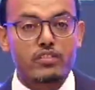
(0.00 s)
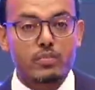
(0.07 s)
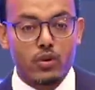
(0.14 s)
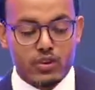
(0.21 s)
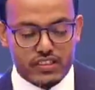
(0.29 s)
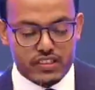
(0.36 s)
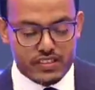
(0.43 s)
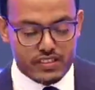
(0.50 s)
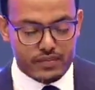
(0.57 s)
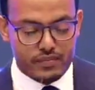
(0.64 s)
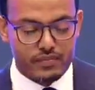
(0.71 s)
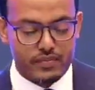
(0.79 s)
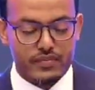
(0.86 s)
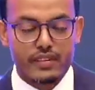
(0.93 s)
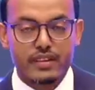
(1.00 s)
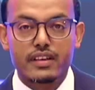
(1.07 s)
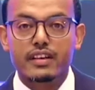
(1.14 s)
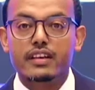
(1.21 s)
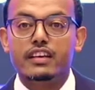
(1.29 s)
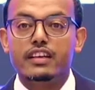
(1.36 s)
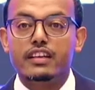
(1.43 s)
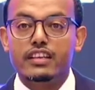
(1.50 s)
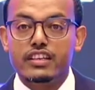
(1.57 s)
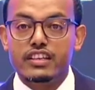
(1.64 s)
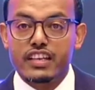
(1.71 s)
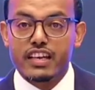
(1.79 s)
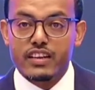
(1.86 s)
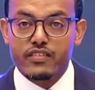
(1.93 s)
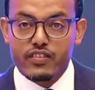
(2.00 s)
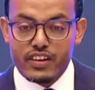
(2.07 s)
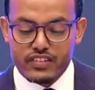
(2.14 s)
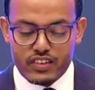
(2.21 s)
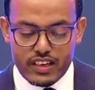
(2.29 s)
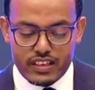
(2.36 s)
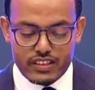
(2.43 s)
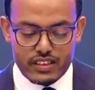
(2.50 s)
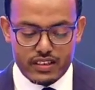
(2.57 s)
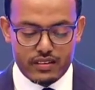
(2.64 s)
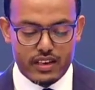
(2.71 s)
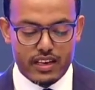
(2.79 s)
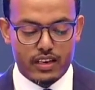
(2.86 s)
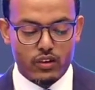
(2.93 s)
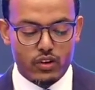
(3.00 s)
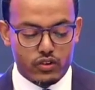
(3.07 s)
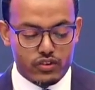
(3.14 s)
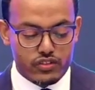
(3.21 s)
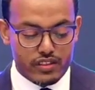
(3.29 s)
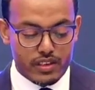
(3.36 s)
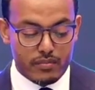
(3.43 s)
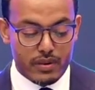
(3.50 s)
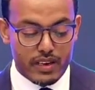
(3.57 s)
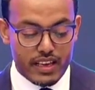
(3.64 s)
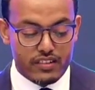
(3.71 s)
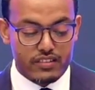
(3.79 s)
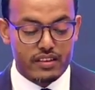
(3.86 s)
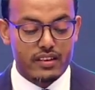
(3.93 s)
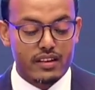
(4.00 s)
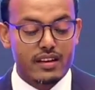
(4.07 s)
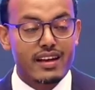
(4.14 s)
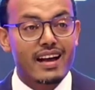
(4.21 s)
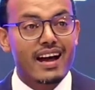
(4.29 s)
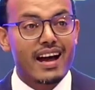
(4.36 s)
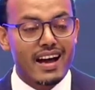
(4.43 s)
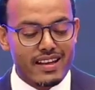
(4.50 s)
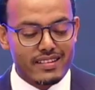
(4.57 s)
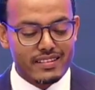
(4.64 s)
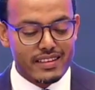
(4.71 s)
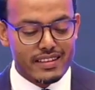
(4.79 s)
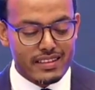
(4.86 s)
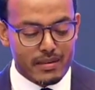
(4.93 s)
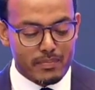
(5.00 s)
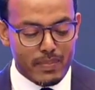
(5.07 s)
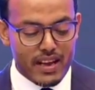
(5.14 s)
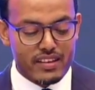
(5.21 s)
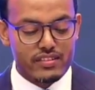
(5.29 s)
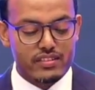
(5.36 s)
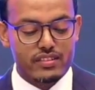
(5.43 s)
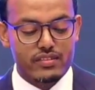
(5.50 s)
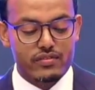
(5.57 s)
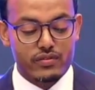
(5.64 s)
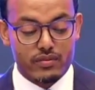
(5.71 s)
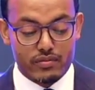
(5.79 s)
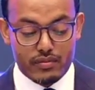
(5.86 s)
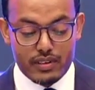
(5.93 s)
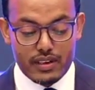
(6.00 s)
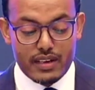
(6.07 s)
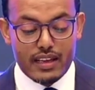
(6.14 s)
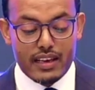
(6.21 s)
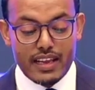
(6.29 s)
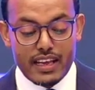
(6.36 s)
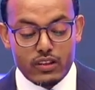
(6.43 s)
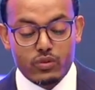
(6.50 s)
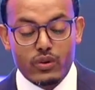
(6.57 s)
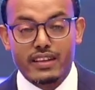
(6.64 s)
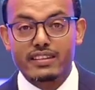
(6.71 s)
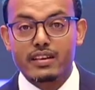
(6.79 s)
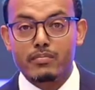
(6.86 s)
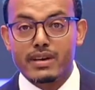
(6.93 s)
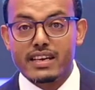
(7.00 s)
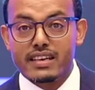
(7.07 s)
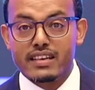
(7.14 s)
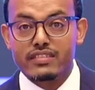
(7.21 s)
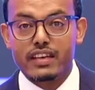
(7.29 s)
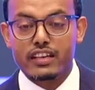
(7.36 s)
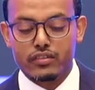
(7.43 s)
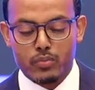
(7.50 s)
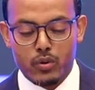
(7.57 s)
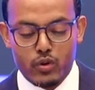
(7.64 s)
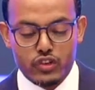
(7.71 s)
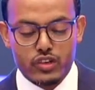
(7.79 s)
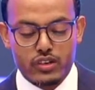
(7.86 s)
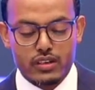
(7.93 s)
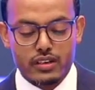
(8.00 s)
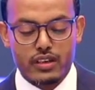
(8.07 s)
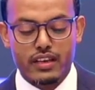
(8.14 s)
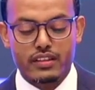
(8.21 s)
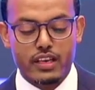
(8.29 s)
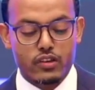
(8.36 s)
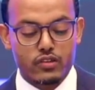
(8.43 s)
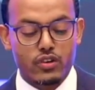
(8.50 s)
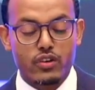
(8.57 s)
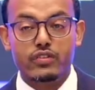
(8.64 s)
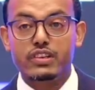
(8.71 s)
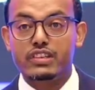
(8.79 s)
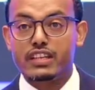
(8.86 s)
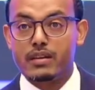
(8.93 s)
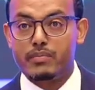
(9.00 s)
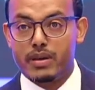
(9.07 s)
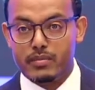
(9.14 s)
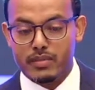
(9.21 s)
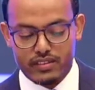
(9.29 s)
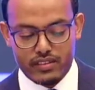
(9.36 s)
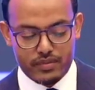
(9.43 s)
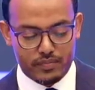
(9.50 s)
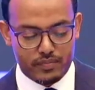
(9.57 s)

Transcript: policies, digital infrastructure and ecosystem players has in the past led to a tremendous explosion in the use of digital payments.